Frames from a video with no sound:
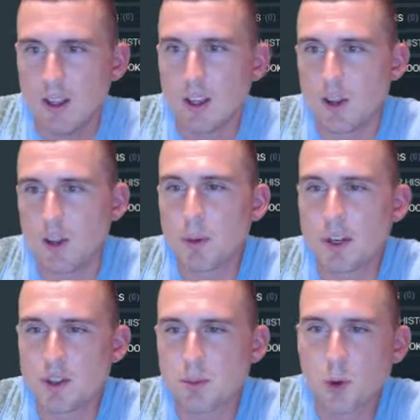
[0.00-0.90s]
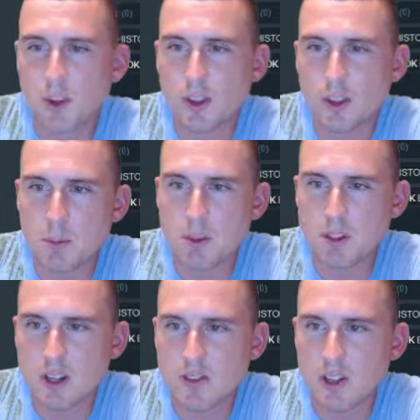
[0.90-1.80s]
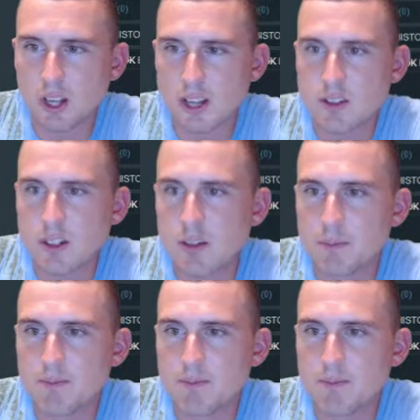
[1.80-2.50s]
A little bit disappointed that they missed out the last time.